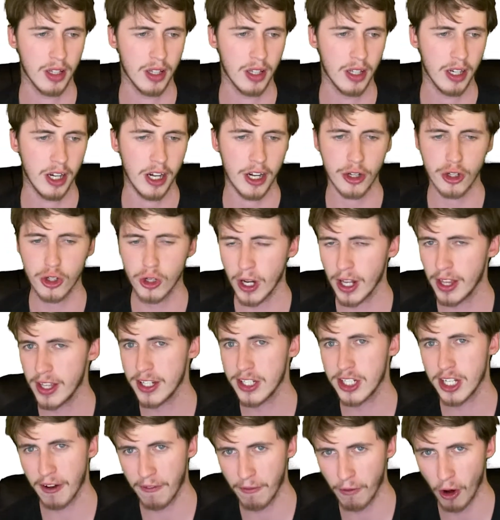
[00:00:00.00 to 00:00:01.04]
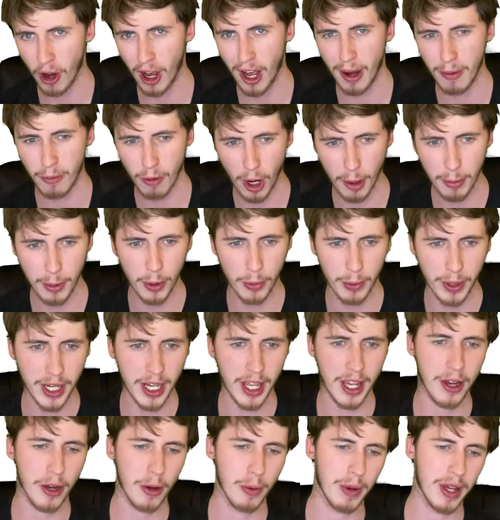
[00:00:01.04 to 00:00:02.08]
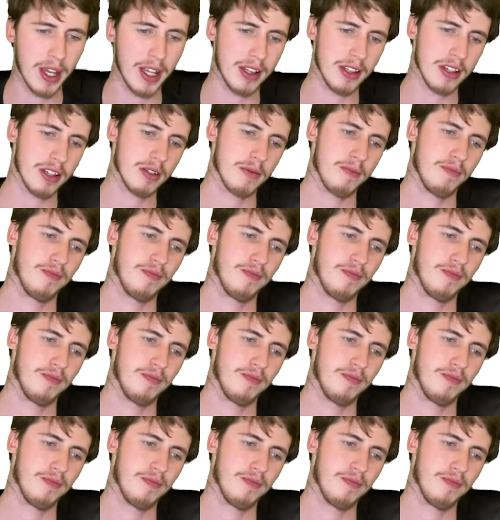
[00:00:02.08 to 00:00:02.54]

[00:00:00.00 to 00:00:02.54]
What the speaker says: In a trilogy fight, Robert Whittaker wins.